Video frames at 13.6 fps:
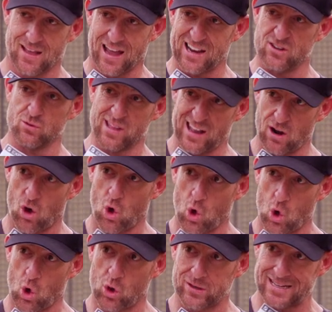I do that
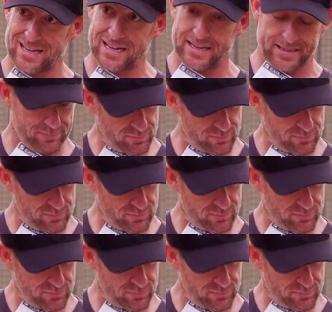all the time.